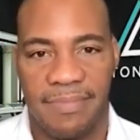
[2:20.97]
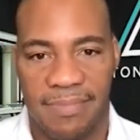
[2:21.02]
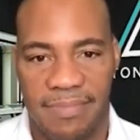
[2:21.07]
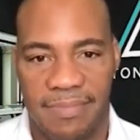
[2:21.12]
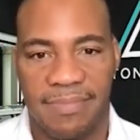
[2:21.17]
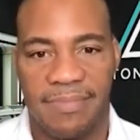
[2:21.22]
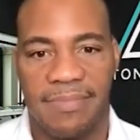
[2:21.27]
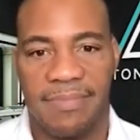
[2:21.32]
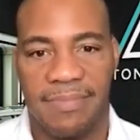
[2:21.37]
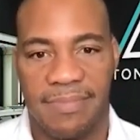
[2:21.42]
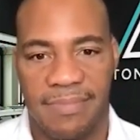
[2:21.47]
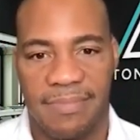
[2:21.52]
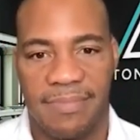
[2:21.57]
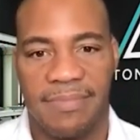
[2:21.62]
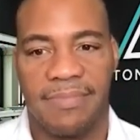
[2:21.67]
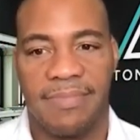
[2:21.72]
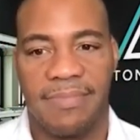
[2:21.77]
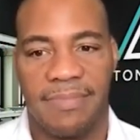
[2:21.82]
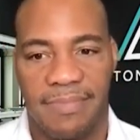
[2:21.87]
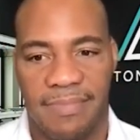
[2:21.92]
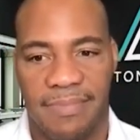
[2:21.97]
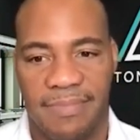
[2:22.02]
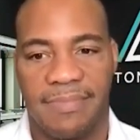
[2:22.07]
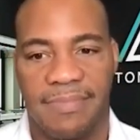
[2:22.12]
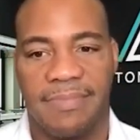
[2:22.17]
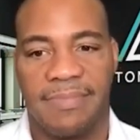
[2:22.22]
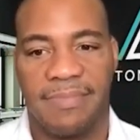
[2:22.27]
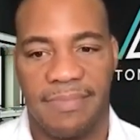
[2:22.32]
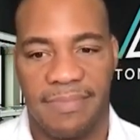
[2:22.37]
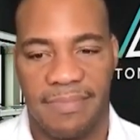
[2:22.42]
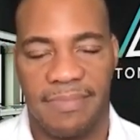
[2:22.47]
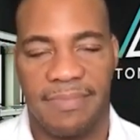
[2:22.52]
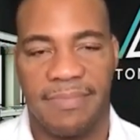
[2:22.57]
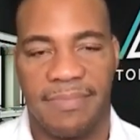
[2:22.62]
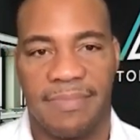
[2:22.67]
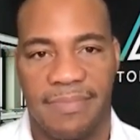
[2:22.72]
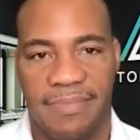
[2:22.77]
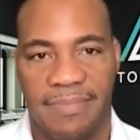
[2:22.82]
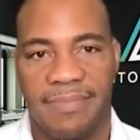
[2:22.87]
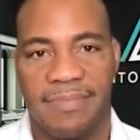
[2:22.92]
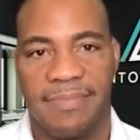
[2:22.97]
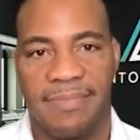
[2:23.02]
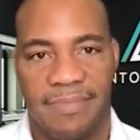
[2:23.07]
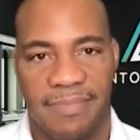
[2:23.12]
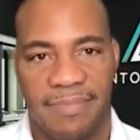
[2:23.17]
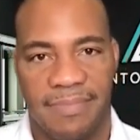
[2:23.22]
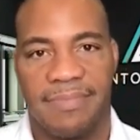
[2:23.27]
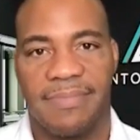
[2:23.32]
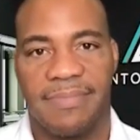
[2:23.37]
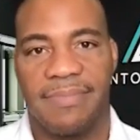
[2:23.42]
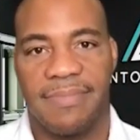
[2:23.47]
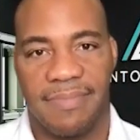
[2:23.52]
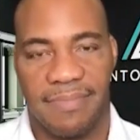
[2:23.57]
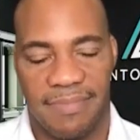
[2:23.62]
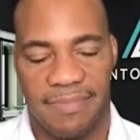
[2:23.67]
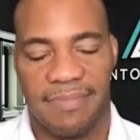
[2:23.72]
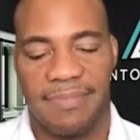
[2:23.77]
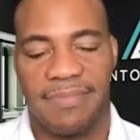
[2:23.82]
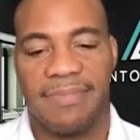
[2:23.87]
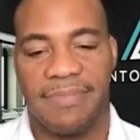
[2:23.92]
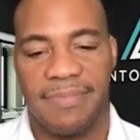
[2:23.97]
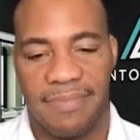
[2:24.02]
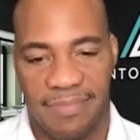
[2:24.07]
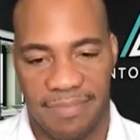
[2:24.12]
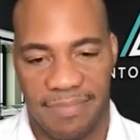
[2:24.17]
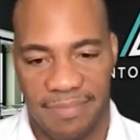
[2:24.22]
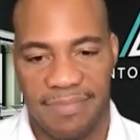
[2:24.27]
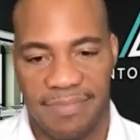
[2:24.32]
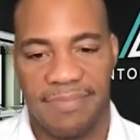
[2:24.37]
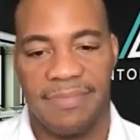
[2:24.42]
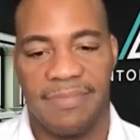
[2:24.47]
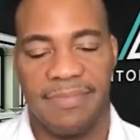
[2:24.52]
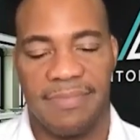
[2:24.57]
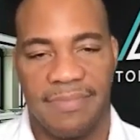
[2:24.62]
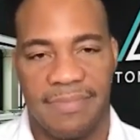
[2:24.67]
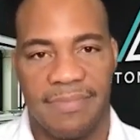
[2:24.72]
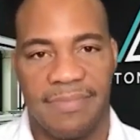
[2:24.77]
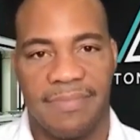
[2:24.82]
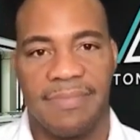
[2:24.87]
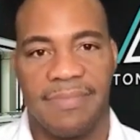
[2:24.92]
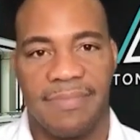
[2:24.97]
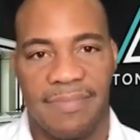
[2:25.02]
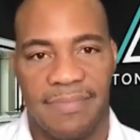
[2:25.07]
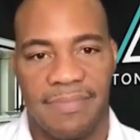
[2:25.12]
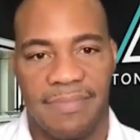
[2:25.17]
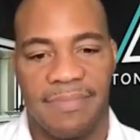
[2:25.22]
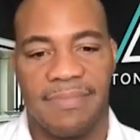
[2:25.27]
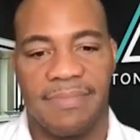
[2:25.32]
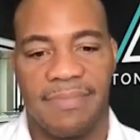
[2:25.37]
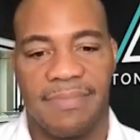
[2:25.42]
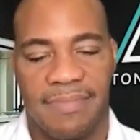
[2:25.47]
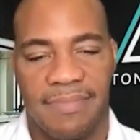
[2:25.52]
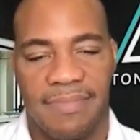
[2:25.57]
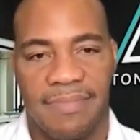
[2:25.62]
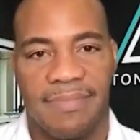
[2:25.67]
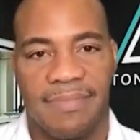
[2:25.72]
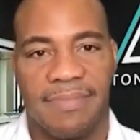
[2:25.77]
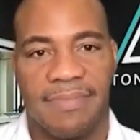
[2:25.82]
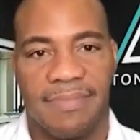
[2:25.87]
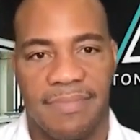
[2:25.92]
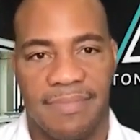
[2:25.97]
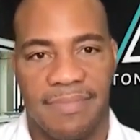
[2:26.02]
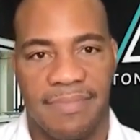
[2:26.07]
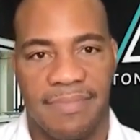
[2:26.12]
This is, but I just had to, it's like, I keep hearing the same story coming out of